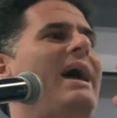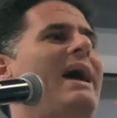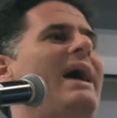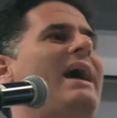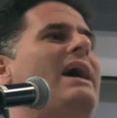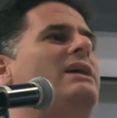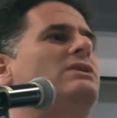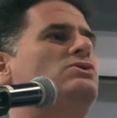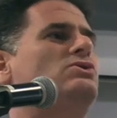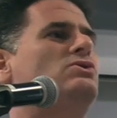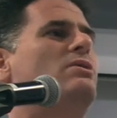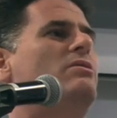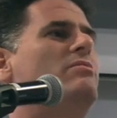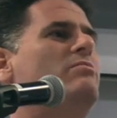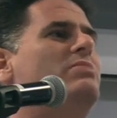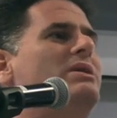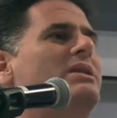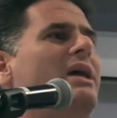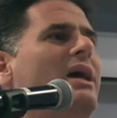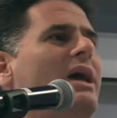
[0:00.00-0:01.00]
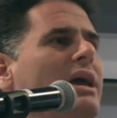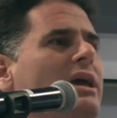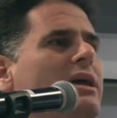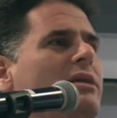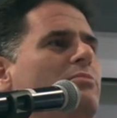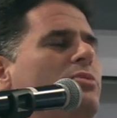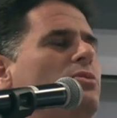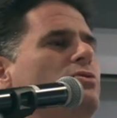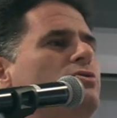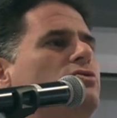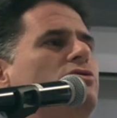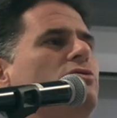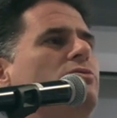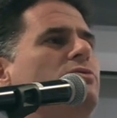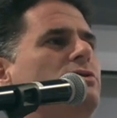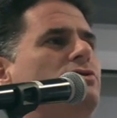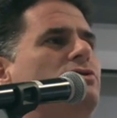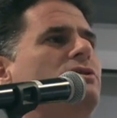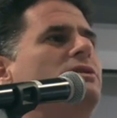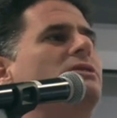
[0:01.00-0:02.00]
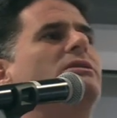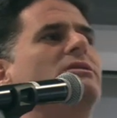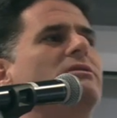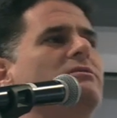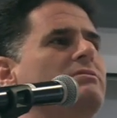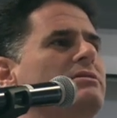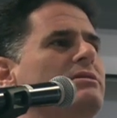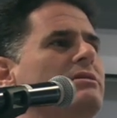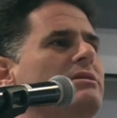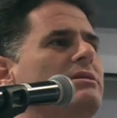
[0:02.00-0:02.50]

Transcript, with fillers: has been able to achieve.